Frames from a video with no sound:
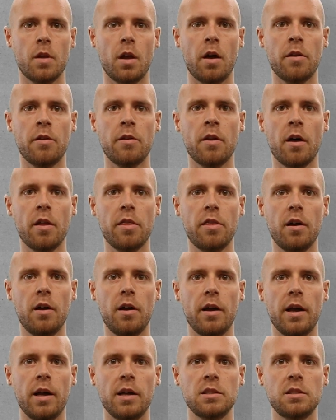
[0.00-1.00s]

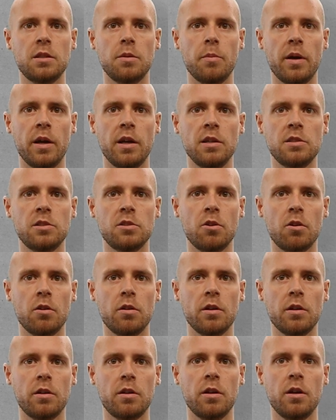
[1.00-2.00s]
Another SMA
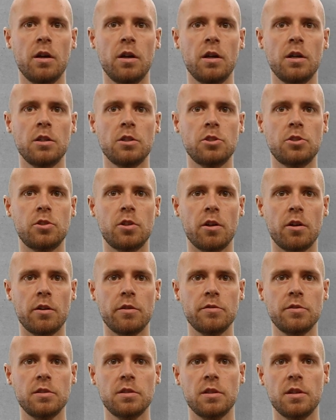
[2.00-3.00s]
socket
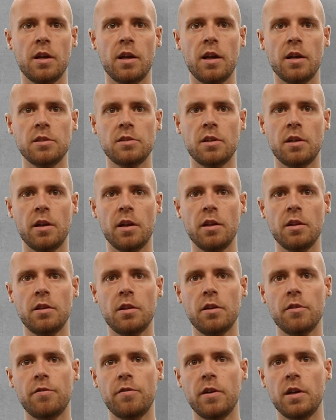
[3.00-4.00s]
serves as an
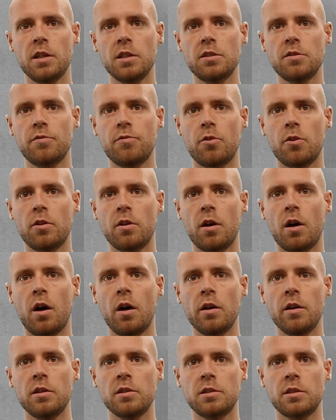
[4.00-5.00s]
interface for the
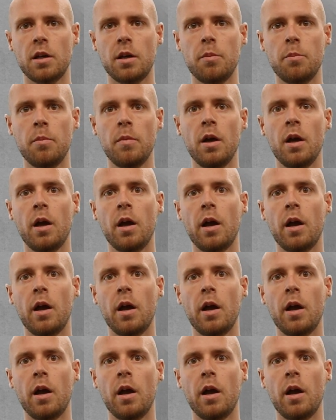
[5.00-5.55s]
ISM